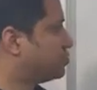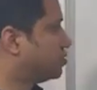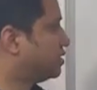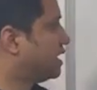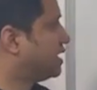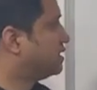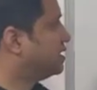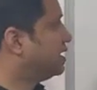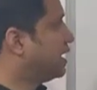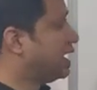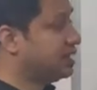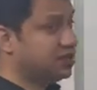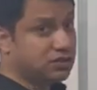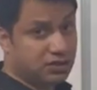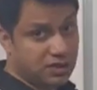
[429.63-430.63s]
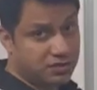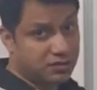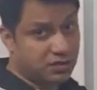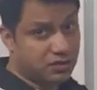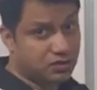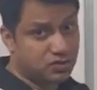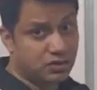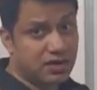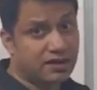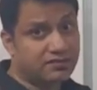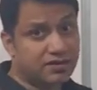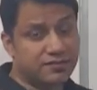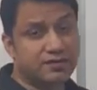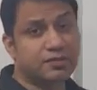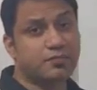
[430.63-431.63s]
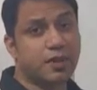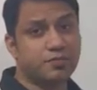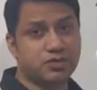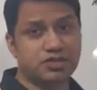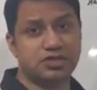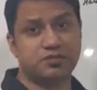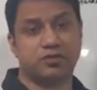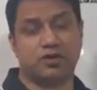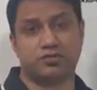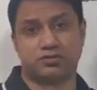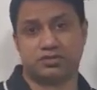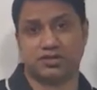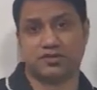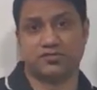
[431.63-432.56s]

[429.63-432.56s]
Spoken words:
So they will usually have different membership options.